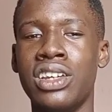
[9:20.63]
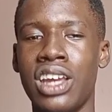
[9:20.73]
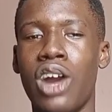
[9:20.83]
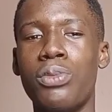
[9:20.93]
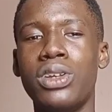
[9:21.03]

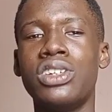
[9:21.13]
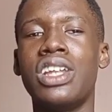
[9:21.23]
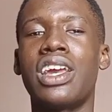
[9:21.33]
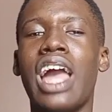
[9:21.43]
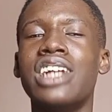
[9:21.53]
I will be doing
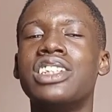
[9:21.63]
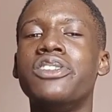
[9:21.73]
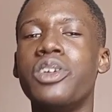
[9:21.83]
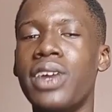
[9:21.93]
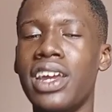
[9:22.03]
a cash
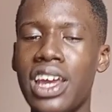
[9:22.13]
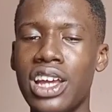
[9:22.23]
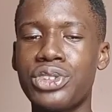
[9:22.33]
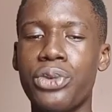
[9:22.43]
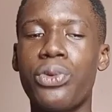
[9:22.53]
giveaway.
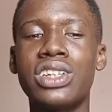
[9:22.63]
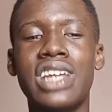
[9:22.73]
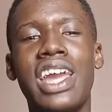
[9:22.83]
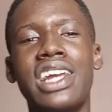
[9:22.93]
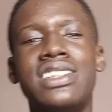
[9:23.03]
So once
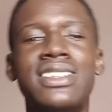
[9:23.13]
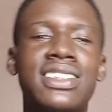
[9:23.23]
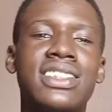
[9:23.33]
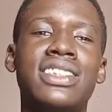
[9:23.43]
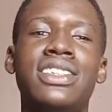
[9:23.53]
I hit
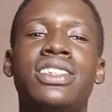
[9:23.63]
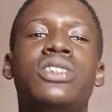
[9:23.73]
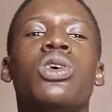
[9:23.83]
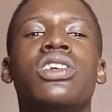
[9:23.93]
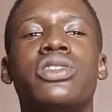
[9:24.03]

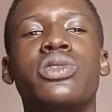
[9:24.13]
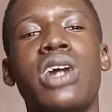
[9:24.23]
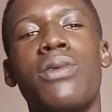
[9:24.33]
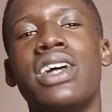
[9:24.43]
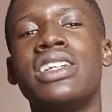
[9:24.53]
200
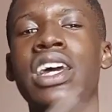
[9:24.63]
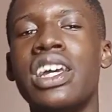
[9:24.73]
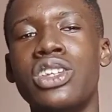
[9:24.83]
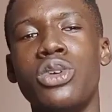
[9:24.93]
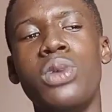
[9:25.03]
subscribers,
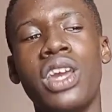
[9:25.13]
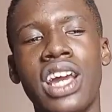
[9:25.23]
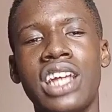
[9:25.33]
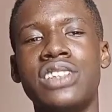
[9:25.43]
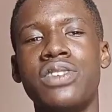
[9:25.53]
there'll be a
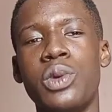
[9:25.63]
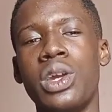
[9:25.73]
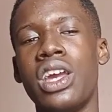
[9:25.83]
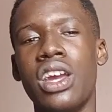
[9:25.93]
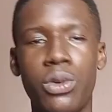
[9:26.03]
cash
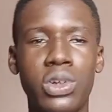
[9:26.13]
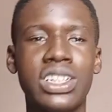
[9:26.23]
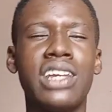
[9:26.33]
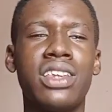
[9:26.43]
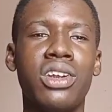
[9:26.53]
giveaway. Once I
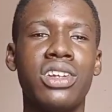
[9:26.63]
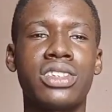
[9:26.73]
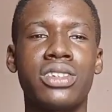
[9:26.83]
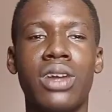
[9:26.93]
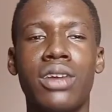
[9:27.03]
hit 300
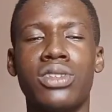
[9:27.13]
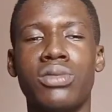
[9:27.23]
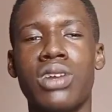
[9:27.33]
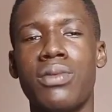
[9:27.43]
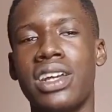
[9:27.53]

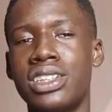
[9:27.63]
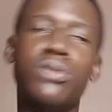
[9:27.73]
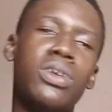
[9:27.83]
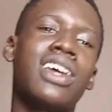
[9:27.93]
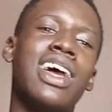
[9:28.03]
subscribers, there'll
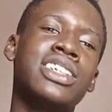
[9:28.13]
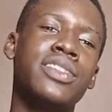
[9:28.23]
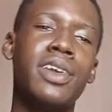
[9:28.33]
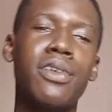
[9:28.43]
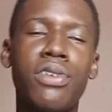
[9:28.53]
be a cash
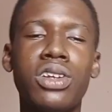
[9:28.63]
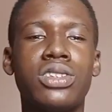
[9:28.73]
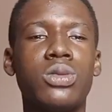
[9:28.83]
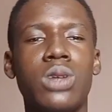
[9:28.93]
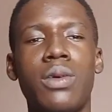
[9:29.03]
giveaway. 400
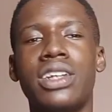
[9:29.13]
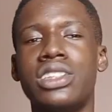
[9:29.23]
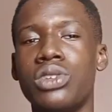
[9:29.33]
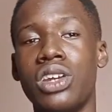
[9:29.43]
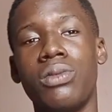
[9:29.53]
subscribers,
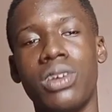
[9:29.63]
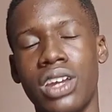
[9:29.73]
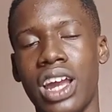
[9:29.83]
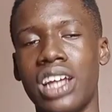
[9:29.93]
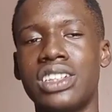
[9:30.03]
there'll be
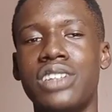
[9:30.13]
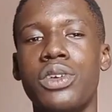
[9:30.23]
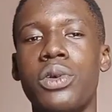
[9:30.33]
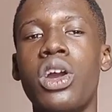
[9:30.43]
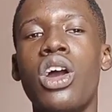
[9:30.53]
a cash
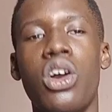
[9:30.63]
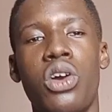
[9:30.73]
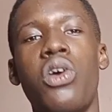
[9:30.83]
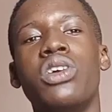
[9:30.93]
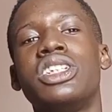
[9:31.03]
giveaway.
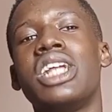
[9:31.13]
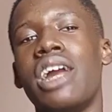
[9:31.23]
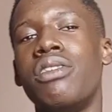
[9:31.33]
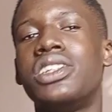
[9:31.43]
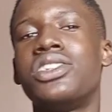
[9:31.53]
Until I
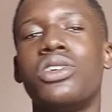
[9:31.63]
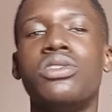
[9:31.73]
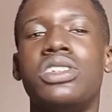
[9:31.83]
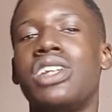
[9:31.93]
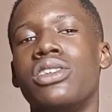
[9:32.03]
reach
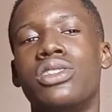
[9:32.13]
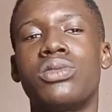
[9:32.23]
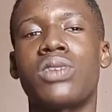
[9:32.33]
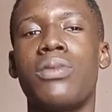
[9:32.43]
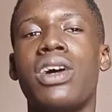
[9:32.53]
100,000
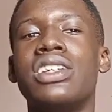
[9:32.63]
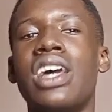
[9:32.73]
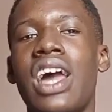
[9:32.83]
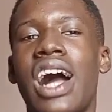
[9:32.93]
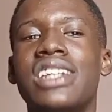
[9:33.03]
subscribers,
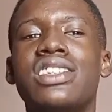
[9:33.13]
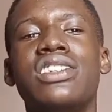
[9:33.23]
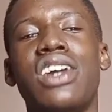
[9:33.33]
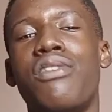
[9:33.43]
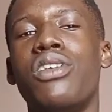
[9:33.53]
at
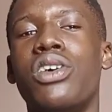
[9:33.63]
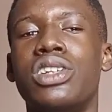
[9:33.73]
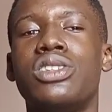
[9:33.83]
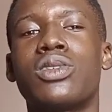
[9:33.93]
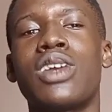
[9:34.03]
every 100
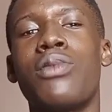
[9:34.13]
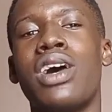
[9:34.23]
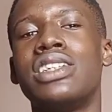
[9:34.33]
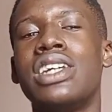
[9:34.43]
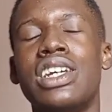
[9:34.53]

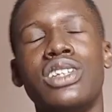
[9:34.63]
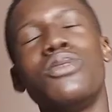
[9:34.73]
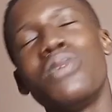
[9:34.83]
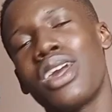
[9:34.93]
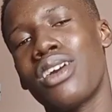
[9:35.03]
subscribers, there'll
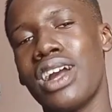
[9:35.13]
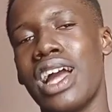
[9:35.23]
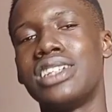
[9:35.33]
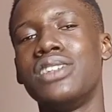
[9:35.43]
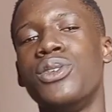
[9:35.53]
be a
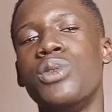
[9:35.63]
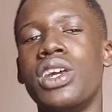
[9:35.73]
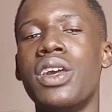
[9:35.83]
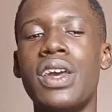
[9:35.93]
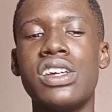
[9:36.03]
cash
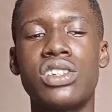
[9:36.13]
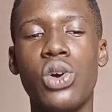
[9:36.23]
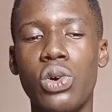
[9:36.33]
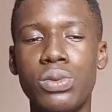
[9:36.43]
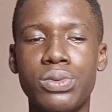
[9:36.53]
giveaway.
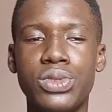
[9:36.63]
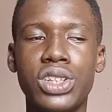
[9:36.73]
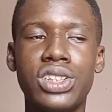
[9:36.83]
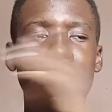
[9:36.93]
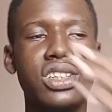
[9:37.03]
So
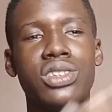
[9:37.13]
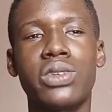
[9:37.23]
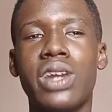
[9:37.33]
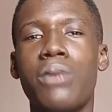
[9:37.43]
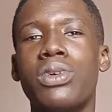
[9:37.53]
just hit the
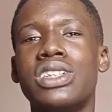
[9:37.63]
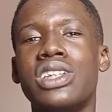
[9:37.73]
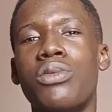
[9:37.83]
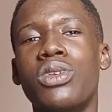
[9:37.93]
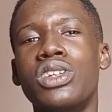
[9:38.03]
subscribe button
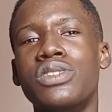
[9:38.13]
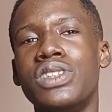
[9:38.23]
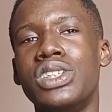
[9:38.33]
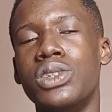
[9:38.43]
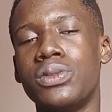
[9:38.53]
down below this
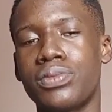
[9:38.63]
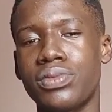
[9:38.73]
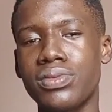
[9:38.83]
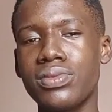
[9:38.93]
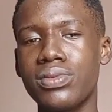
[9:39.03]
video.
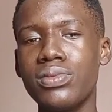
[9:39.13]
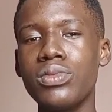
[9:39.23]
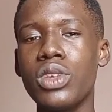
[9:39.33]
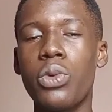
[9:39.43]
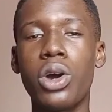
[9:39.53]

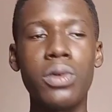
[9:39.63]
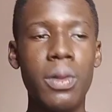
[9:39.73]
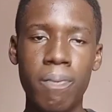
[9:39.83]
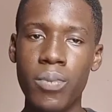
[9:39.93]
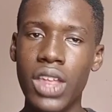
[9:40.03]
Well,
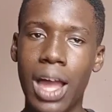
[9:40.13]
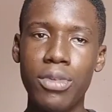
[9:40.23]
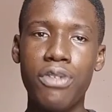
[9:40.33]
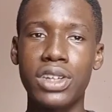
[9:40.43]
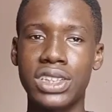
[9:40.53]
I'm
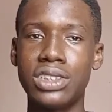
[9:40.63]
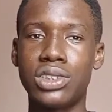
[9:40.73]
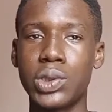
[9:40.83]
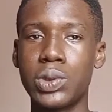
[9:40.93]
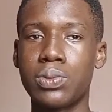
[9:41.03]
not forcing you
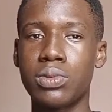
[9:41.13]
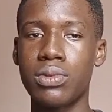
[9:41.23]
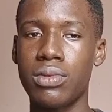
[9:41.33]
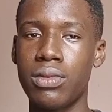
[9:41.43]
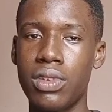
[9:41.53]
to
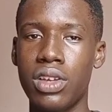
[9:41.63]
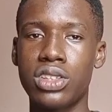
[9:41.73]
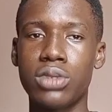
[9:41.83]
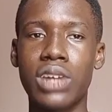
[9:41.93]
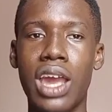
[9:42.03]

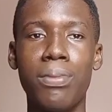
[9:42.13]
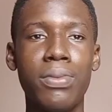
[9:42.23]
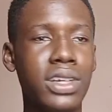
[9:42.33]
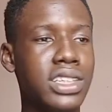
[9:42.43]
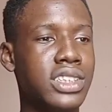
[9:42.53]
subscribe.
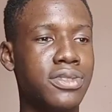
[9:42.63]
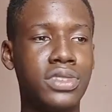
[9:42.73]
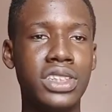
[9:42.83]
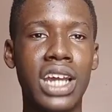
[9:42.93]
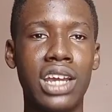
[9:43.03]
It's
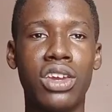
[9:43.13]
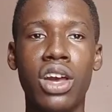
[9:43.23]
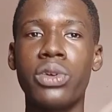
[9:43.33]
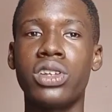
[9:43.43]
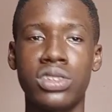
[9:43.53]
free and you can
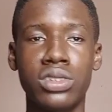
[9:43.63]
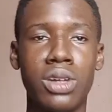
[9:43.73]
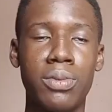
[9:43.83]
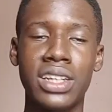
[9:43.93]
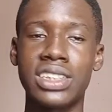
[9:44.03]
always
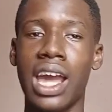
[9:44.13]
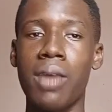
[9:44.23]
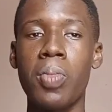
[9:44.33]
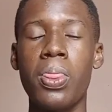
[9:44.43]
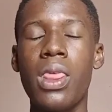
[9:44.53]
unsubscribe anytime.